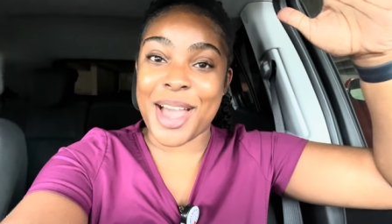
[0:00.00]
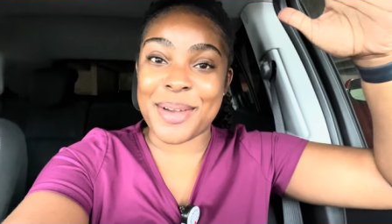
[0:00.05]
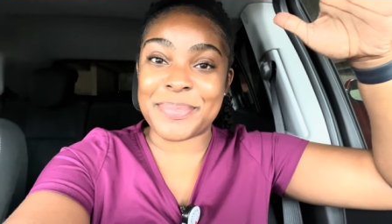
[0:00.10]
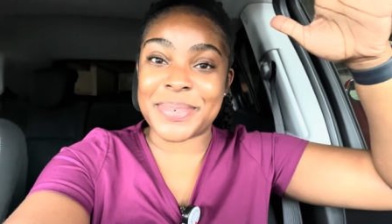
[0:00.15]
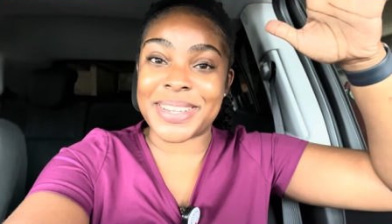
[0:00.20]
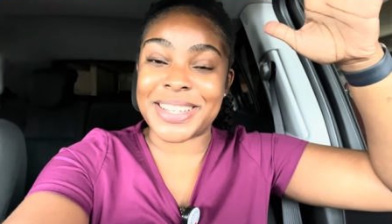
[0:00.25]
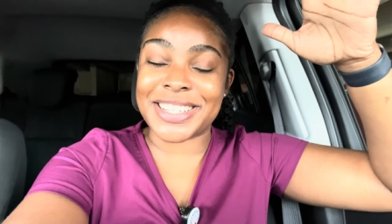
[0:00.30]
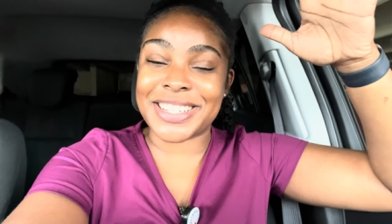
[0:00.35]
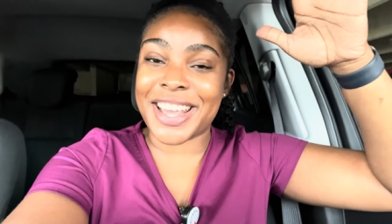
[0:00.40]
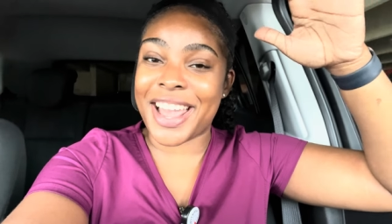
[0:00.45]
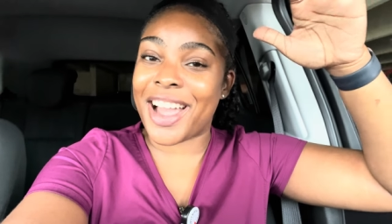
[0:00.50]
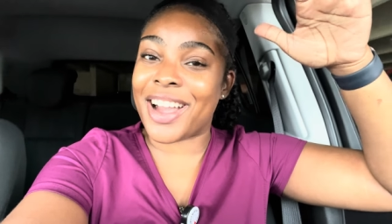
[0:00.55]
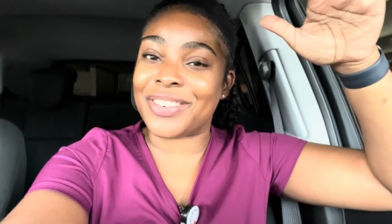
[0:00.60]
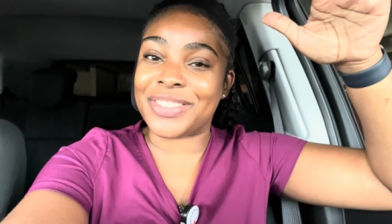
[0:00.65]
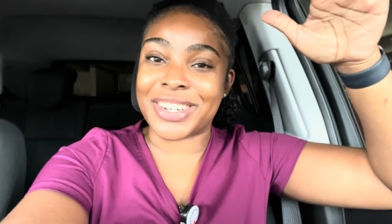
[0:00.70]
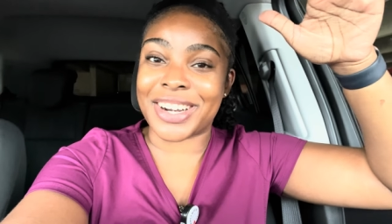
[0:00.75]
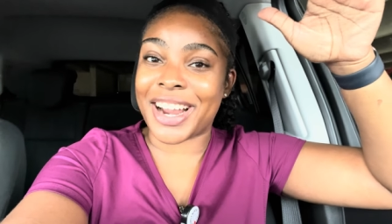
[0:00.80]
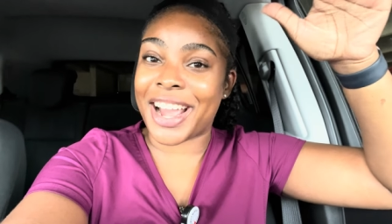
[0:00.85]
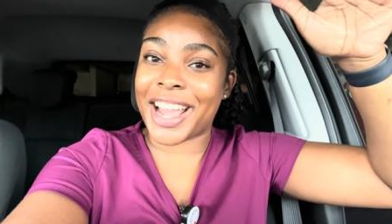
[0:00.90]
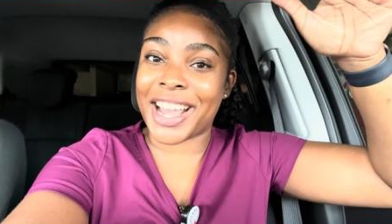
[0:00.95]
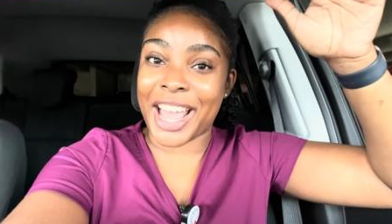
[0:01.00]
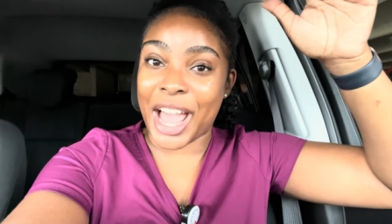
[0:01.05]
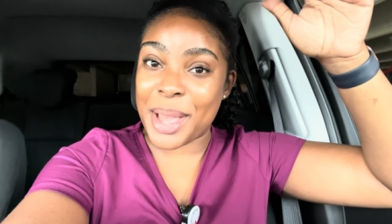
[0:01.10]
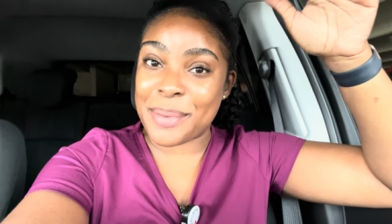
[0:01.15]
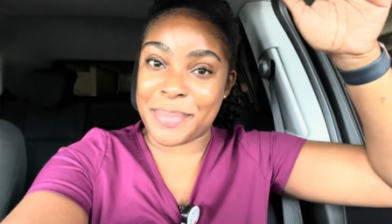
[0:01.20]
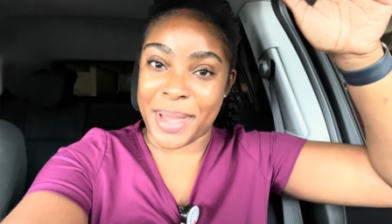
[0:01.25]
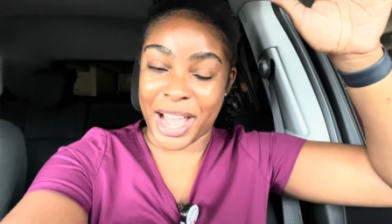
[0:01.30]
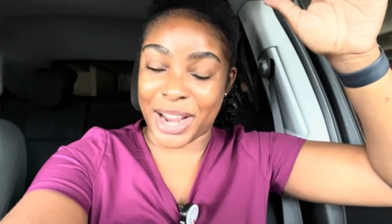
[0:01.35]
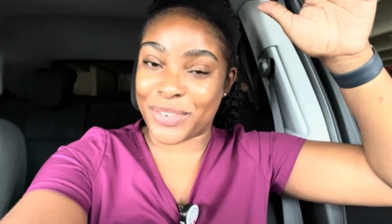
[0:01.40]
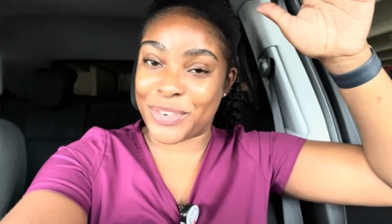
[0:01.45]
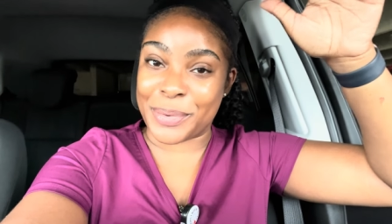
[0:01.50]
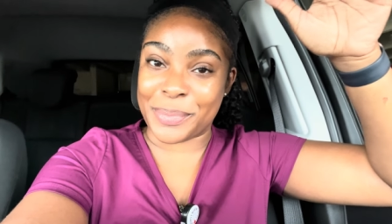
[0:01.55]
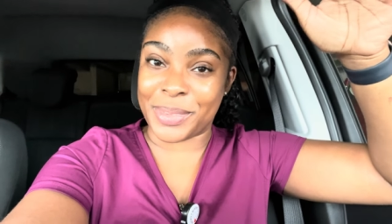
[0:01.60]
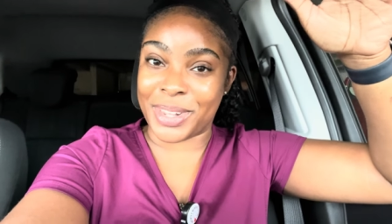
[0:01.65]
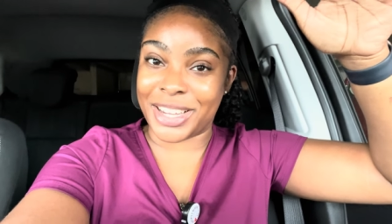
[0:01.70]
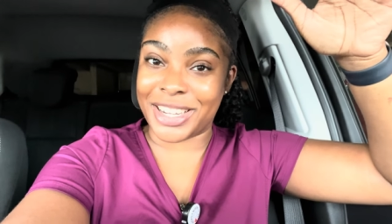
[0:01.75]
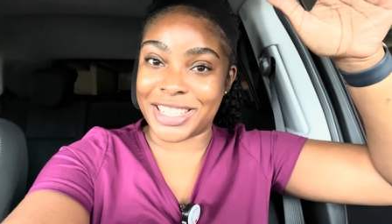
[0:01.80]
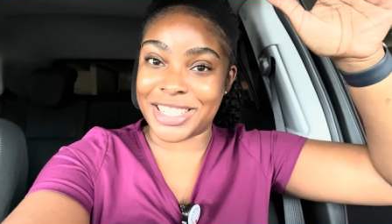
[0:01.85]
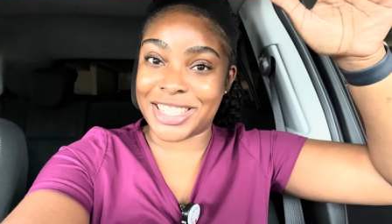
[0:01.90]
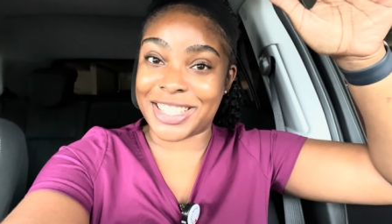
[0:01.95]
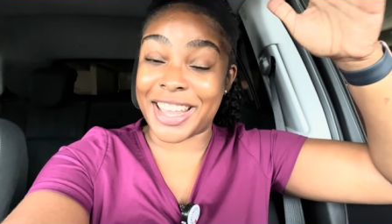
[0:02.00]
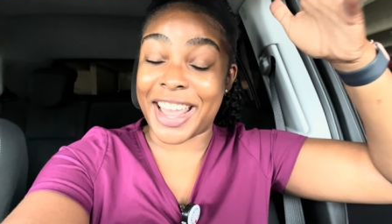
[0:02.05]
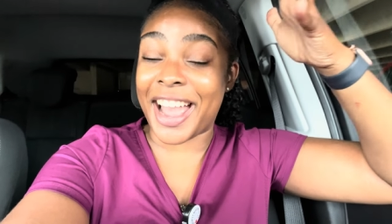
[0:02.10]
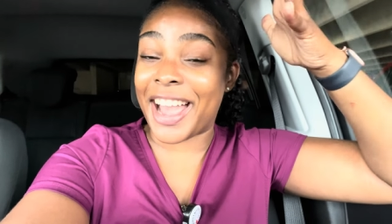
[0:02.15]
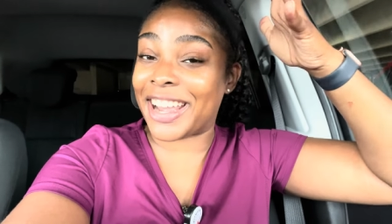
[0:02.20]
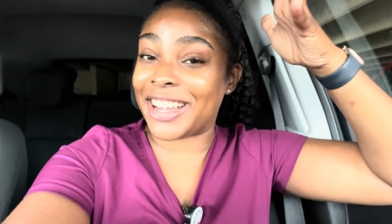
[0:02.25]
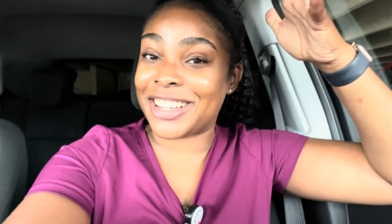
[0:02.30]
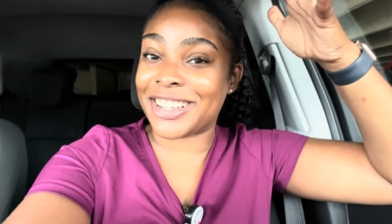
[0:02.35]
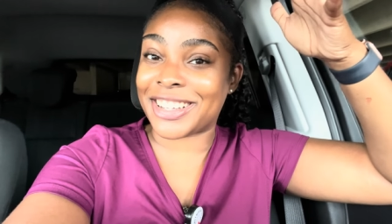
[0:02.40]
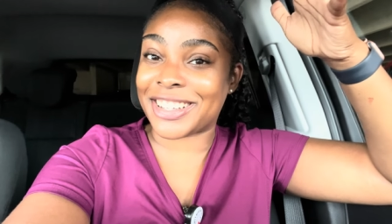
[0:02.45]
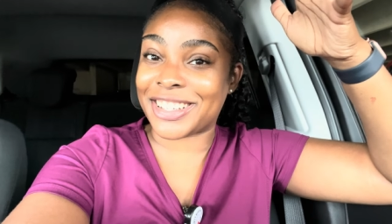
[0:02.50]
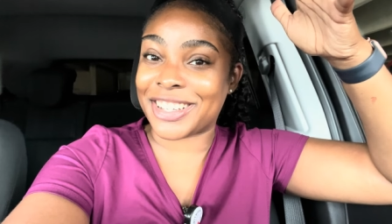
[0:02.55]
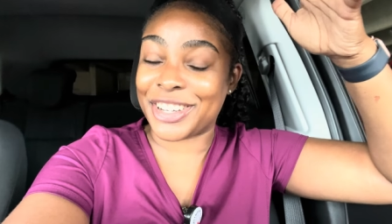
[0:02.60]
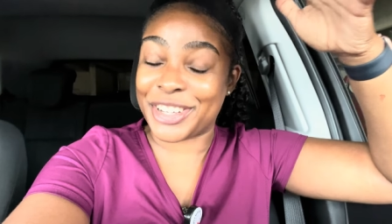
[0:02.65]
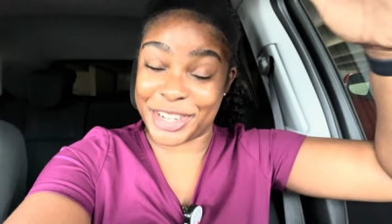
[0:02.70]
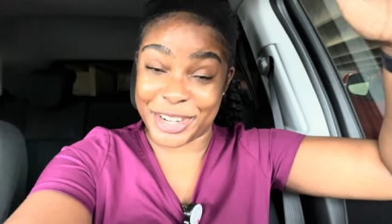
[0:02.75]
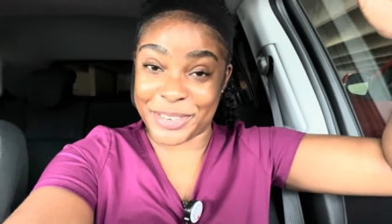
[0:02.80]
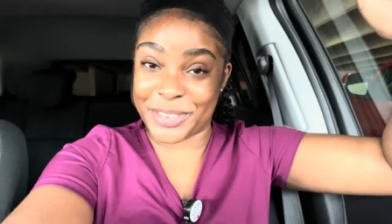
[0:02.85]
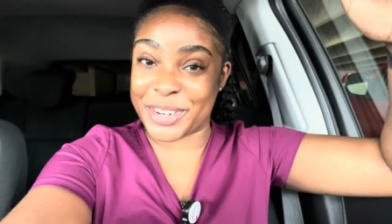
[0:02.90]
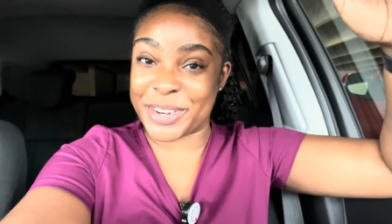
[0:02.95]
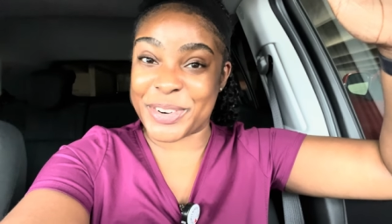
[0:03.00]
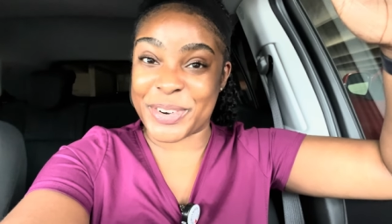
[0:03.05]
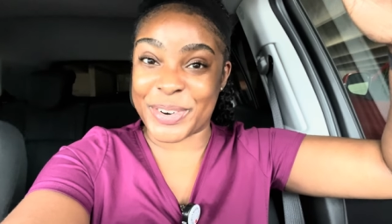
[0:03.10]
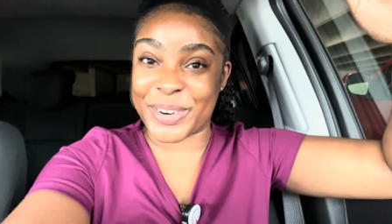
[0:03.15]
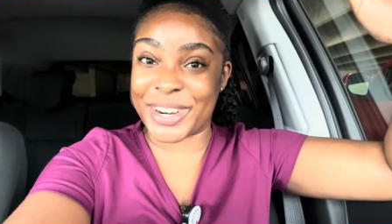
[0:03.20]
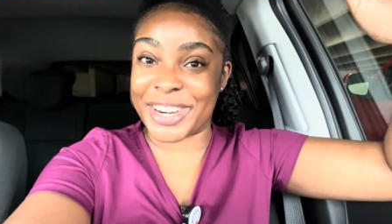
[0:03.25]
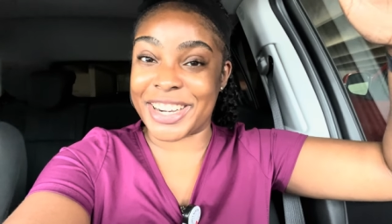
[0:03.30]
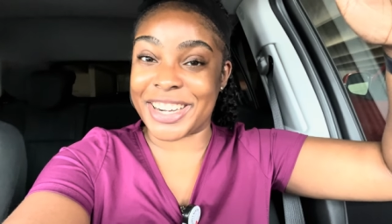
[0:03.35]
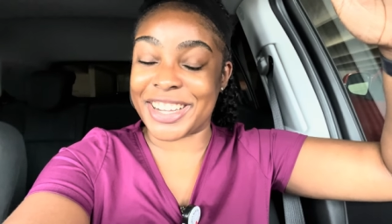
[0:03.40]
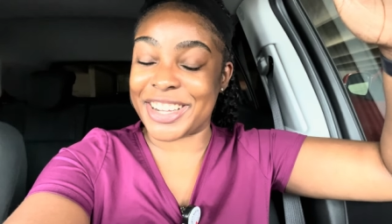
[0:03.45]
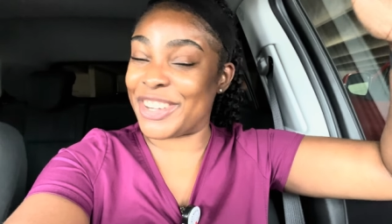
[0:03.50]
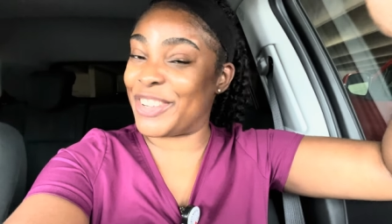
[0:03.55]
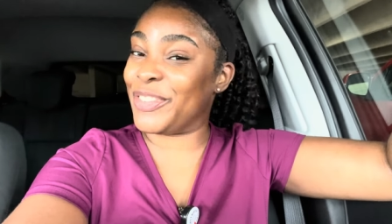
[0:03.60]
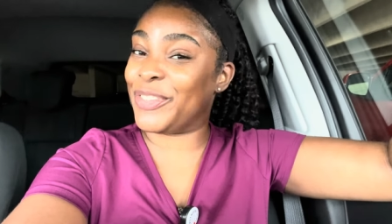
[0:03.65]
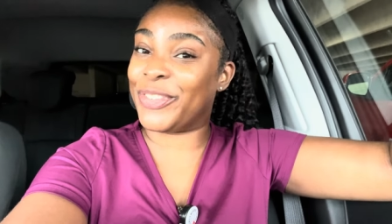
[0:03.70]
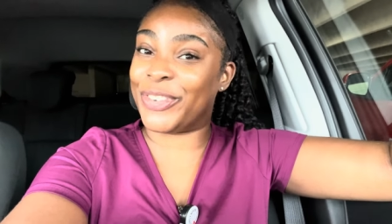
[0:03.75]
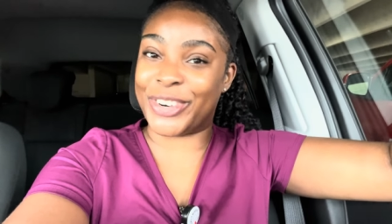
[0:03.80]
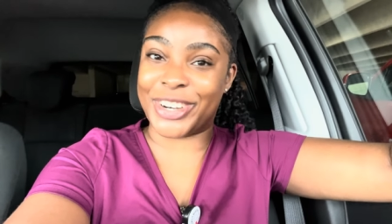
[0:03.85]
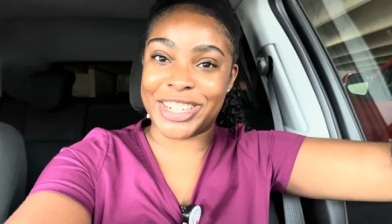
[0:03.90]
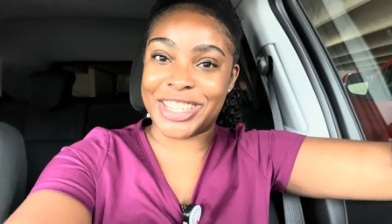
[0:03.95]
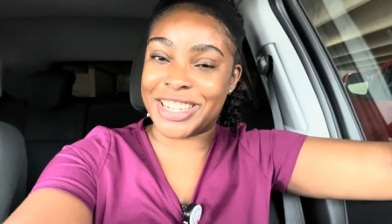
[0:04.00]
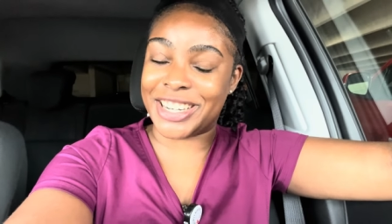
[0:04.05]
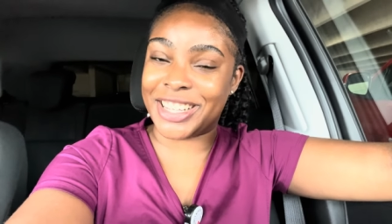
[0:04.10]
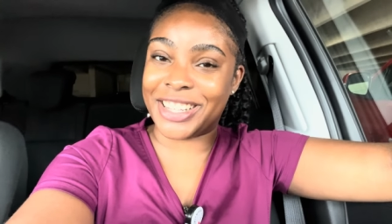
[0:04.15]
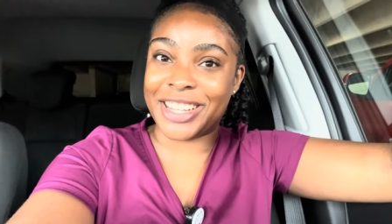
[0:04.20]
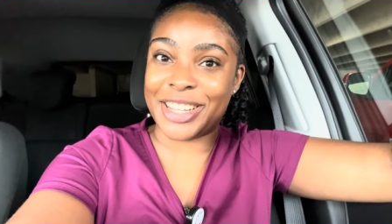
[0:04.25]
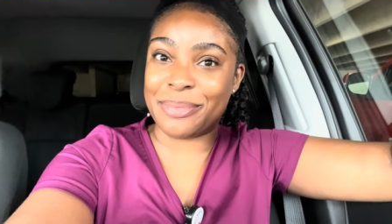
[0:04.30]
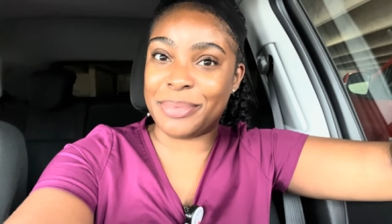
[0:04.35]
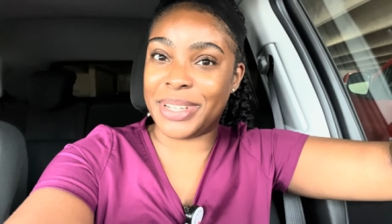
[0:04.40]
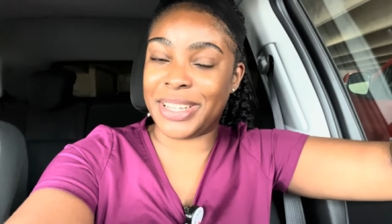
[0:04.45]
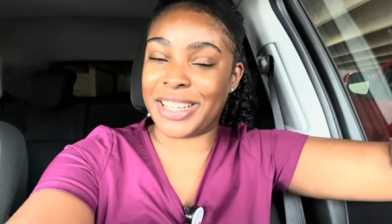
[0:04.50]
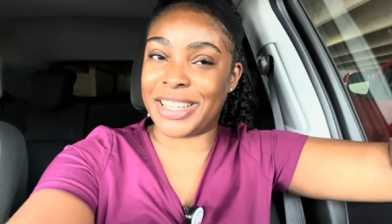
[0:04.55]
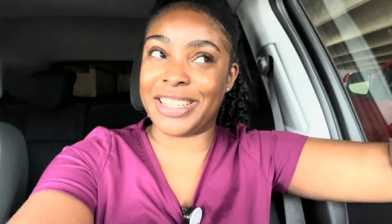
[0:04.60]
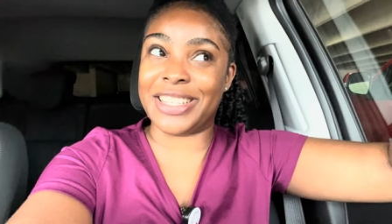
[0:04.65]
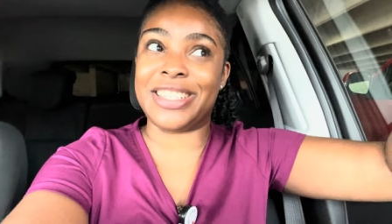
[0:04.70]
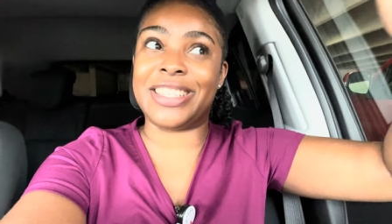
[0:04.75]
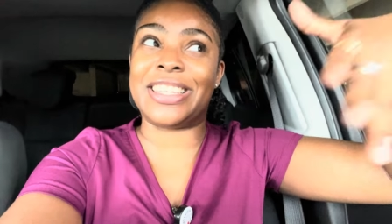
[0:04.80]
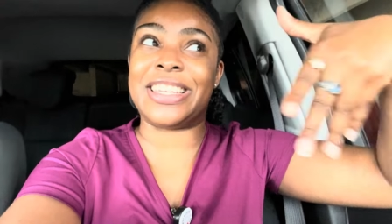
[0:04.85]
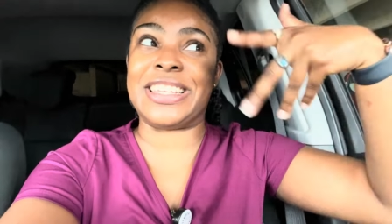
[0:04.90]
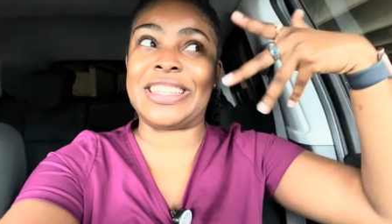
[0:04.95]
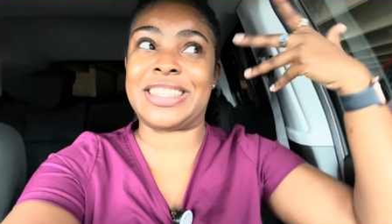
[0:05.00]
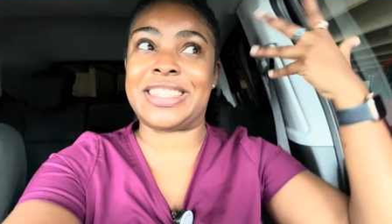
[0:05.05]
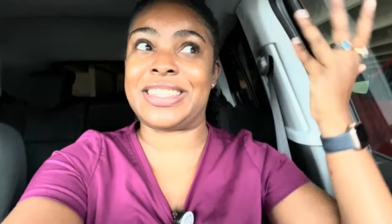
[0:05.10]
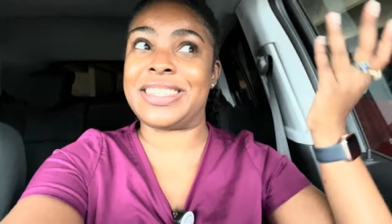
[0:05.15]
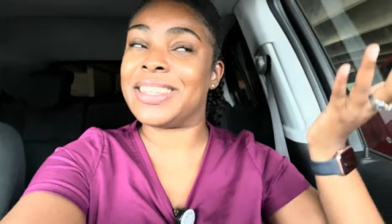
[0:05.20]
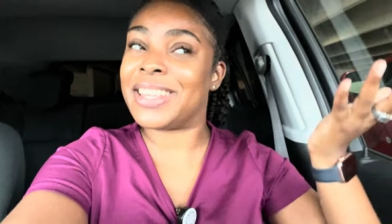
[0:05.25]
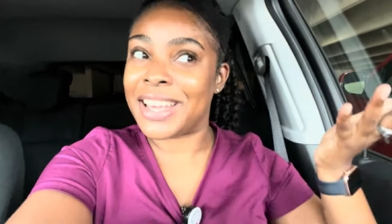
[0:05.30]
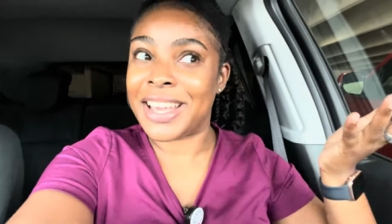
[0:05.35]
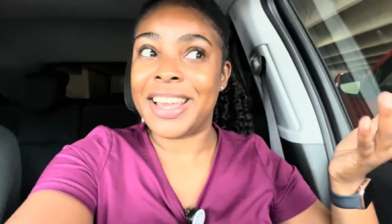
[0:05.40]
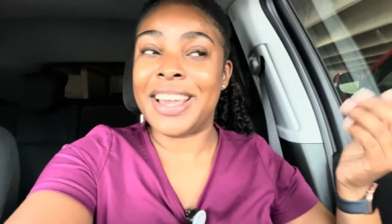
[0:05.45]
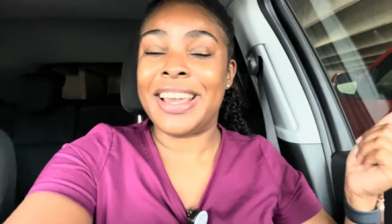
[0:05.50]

happened after I got back from lunch that I couldn't record, unfortunately, because it's